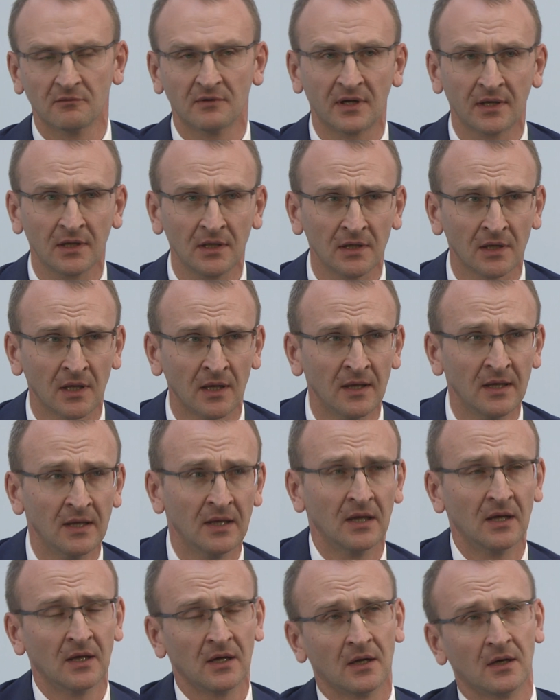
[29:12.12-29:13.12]
The
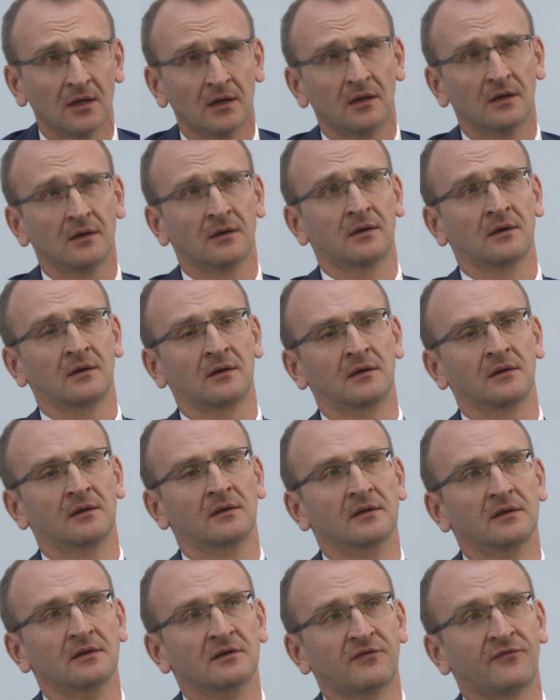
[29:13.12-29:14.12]
credit risk already has been
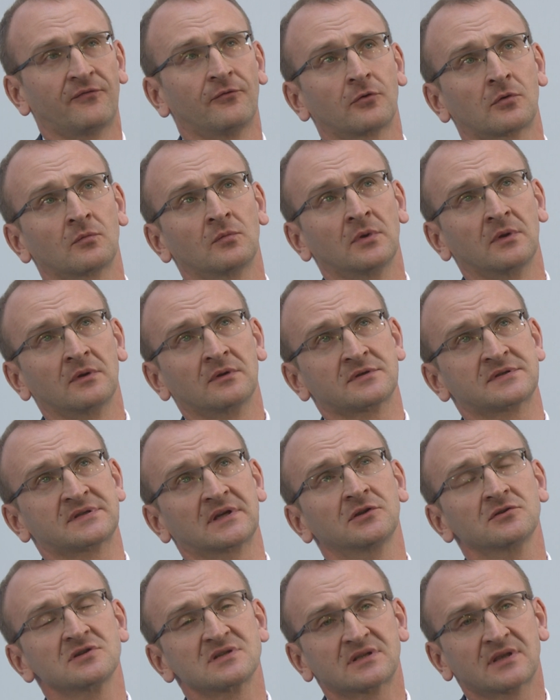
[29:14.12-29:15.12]
mentioned.
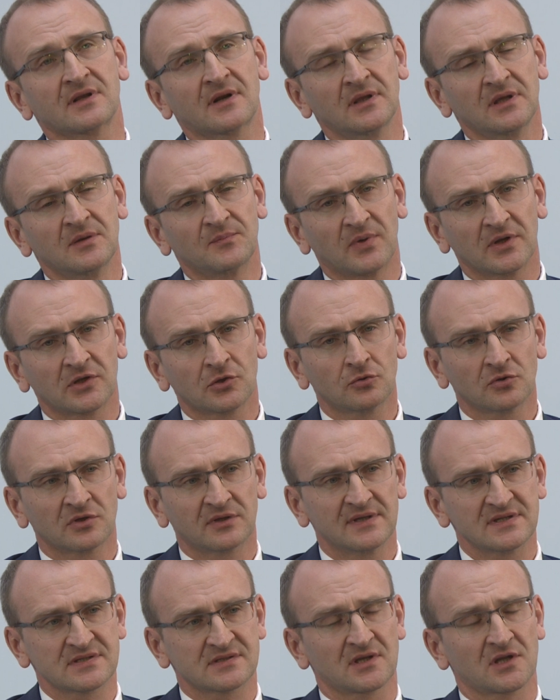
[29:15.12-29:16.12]

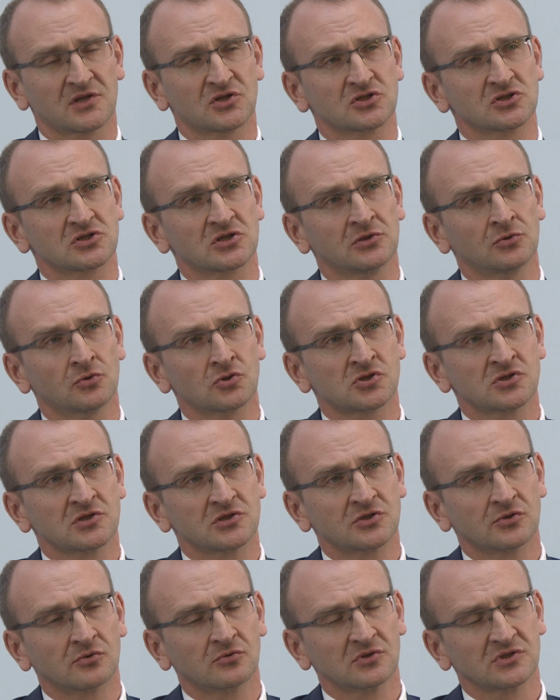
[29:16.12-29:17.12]
On the one hand, the
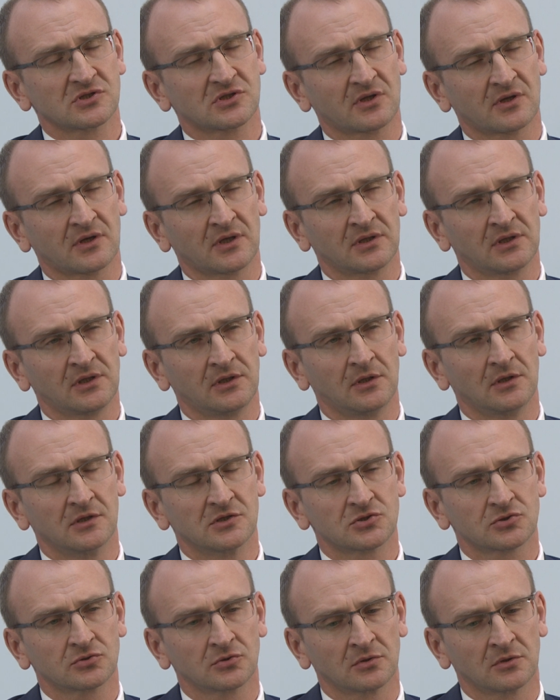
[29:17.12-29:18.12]
approach is very
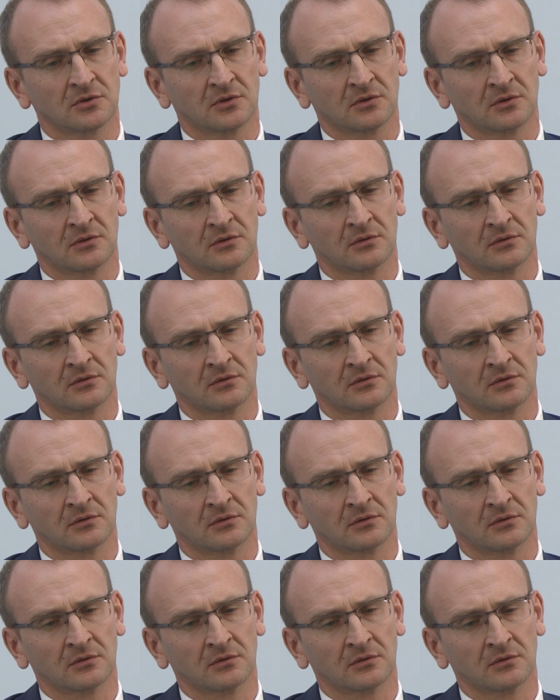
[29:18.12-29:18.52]
complex.